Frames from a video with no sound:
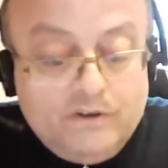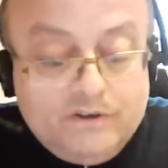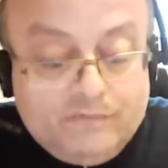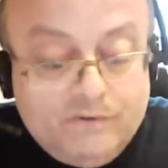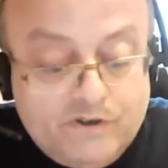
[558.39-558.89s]

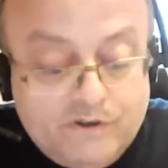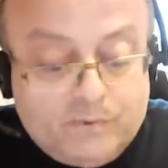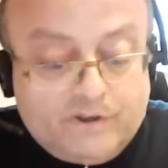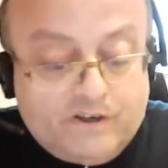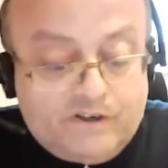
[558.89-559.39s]
refugee
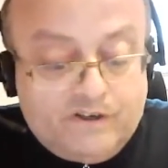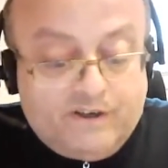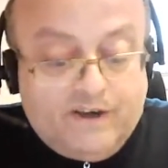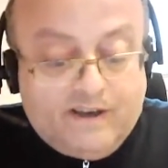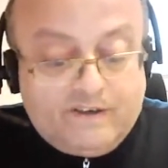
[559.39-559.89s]
protection
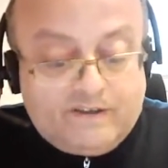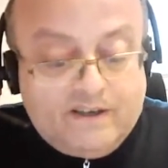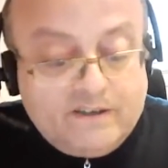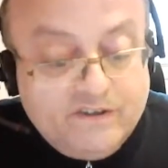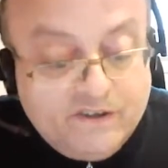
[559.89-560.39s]
and
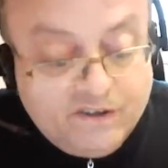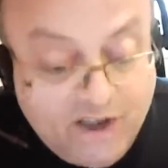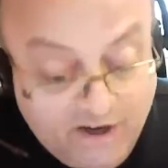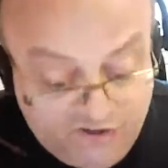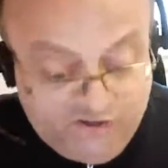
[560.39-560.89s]
access and
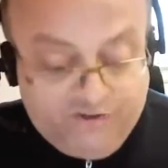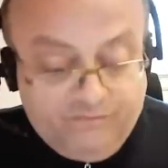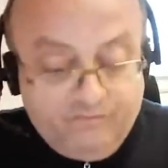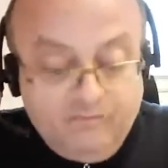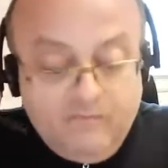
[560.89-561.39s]
detention.
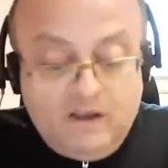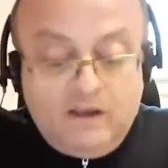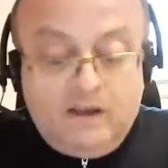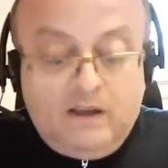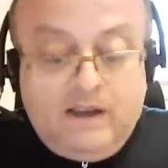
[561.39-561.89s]

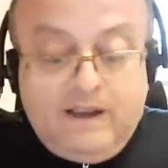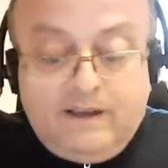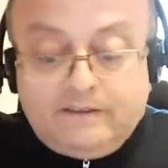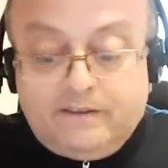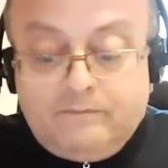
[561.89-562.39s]

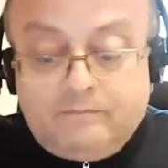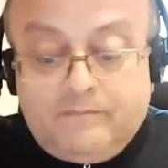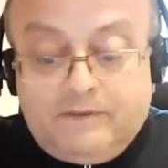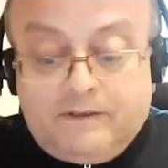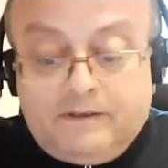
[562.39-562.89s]
And
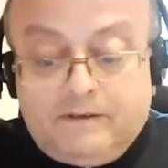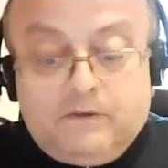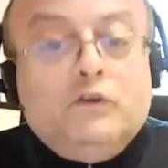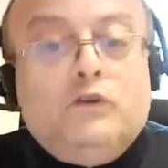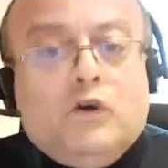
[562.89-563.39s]

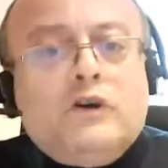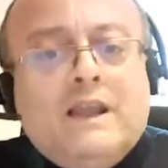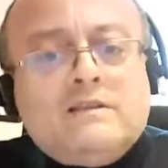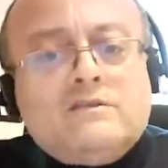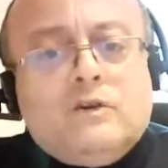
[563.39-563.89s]

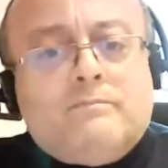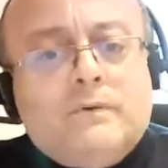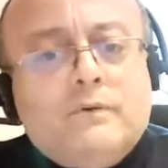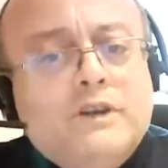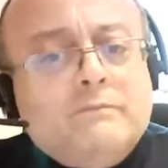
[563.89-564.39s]
Jürgen's
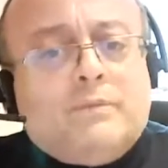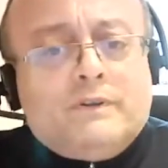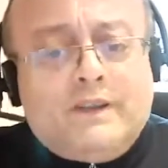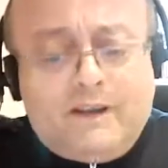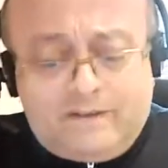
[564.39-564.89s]
approach and
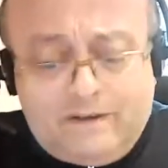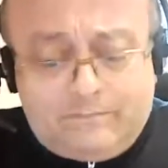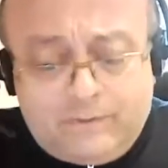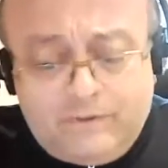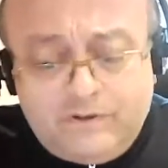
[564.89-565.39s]
PROTECT's
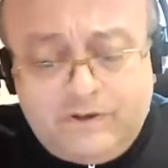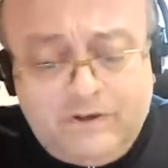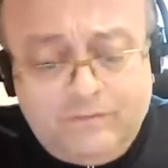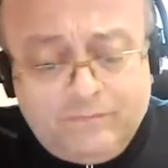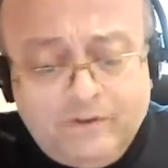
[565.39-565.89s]
approach
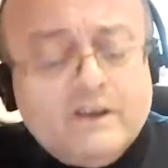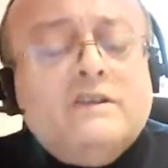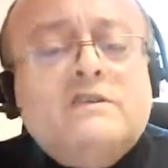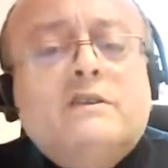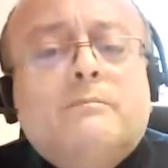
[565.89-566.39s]

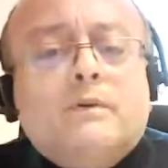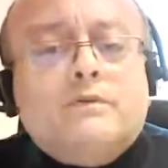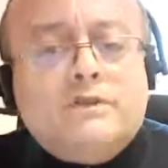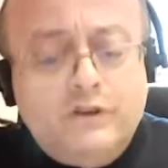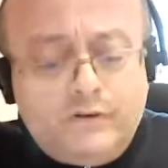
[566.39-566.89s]
is the
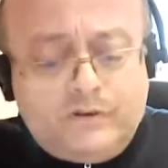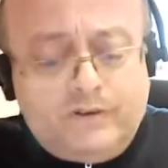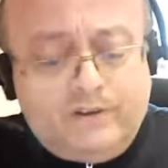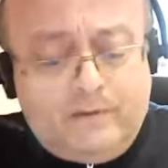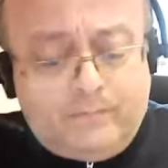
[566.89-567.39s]

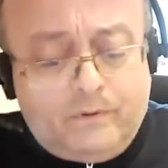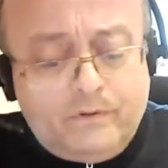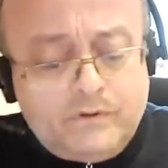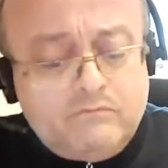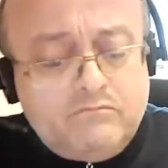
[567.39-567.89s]
procedural
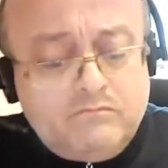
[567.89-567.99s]
approach.